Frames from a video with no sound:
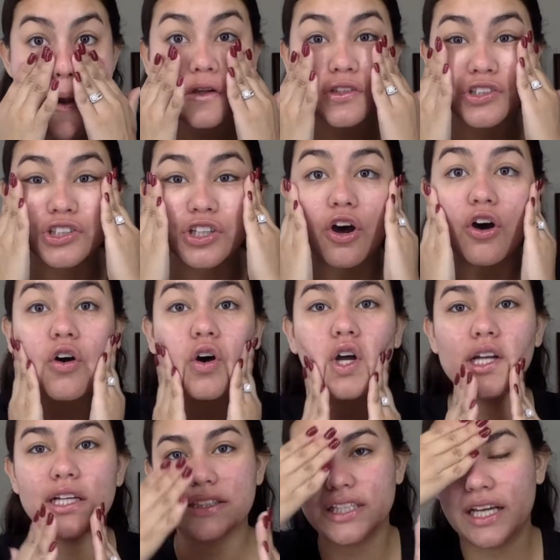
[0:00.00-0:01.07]
so
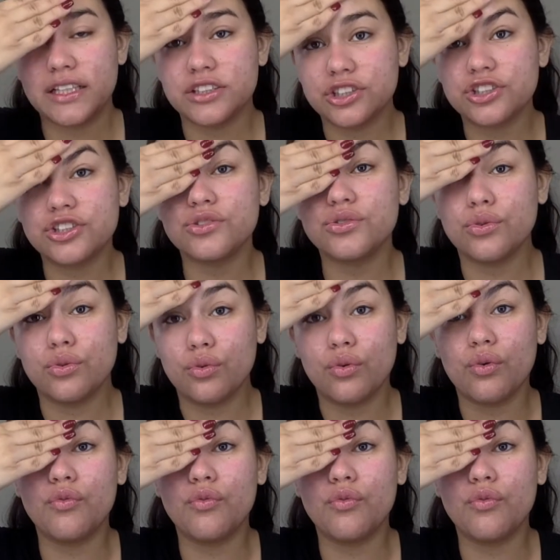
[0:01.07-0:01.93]
it tends to